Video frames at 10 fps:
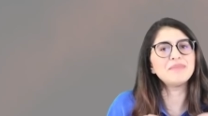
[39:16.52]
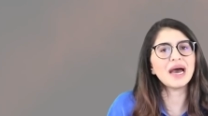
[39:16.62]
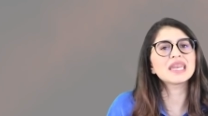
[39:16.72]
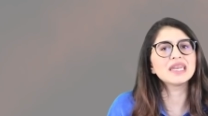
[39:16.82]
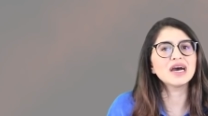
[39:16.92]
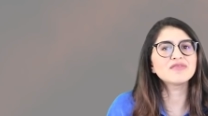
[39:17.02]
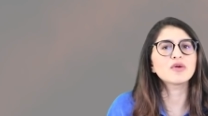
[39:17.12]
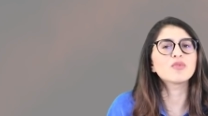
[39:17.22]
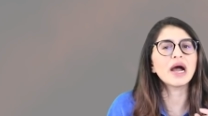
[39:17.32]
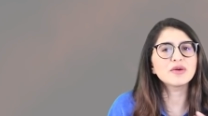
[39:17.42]
bad enough
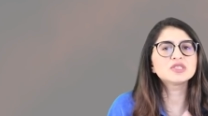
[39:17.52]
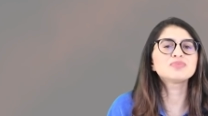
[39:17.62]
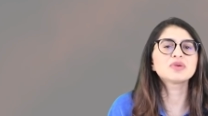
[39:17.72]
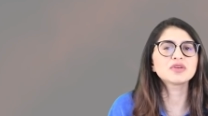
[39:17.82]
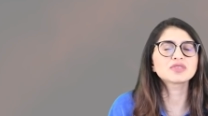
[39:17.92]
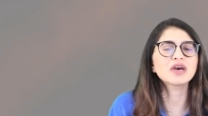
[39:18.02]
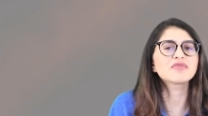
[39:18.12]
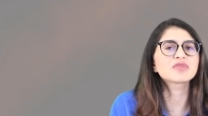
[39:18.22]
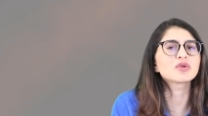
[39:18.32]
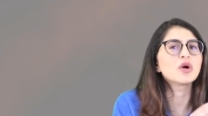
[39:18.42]
why would you put
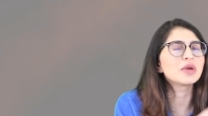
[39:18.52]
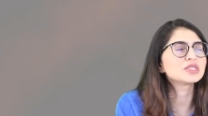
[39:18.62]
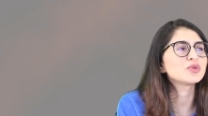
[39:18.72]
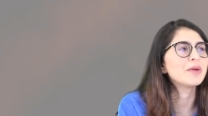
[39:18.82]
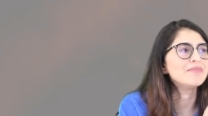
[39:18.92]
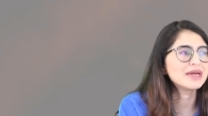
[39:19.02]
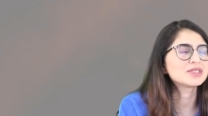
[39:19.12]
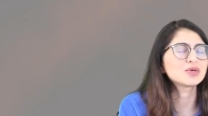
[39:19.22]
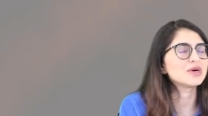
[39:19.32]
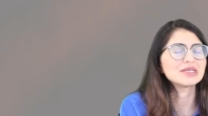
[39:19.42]
yourself through going to a
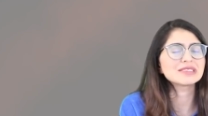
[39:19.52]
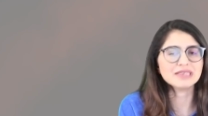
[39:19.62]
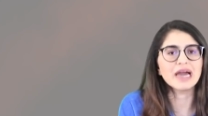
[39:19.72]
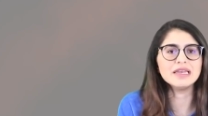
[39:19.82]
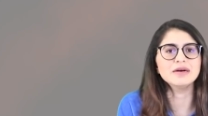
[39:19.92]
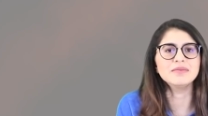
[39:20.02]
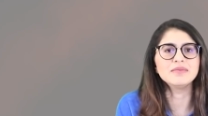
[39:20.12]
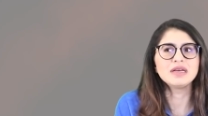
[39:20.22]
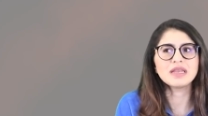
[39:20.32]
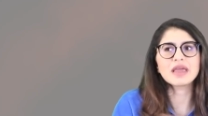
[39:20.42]
mental
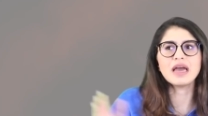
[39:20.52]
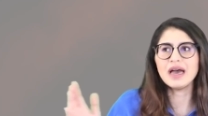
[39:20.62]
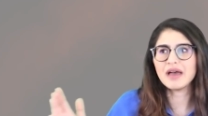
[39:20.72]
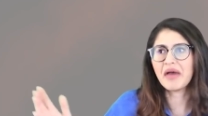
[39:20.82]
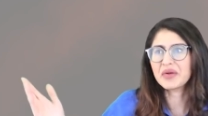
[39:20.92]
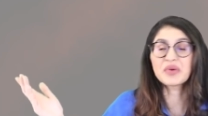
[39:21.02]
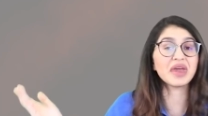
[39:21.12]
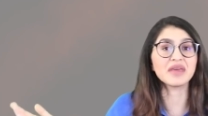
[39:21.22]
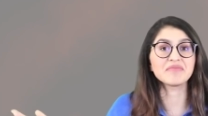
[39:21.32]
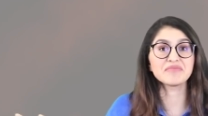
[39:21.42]
asylum? Like, I, I don't
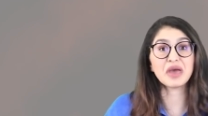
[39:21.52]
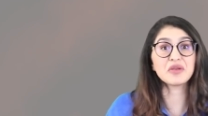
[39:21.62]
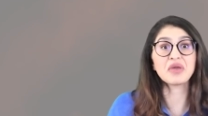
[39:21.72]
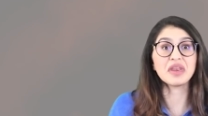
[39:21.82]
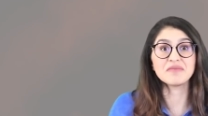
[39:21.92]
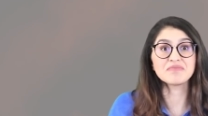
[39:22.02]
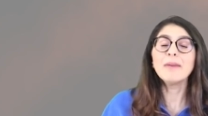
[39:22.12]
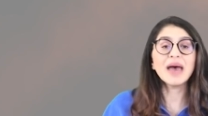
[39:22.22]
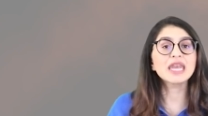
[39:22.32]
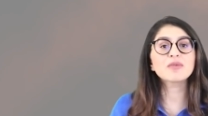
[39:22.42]
get it. I don't get it.
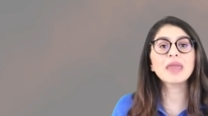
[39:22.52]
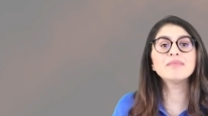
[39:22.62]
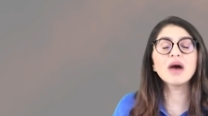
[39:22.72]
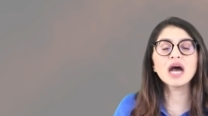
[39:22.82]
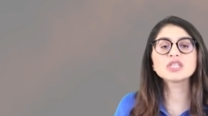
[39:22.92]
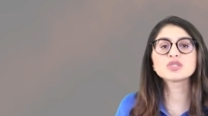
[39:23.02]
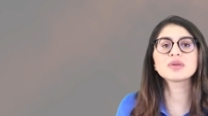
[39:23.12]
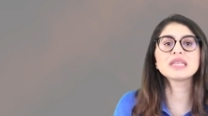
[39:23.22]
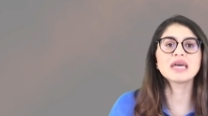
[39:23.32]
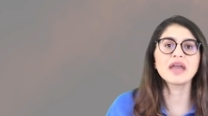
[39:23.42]
But anyway, March
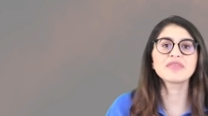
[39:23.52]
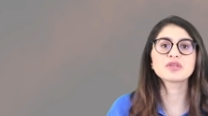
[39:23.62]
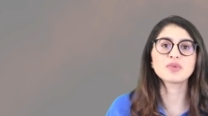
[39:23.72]
29th,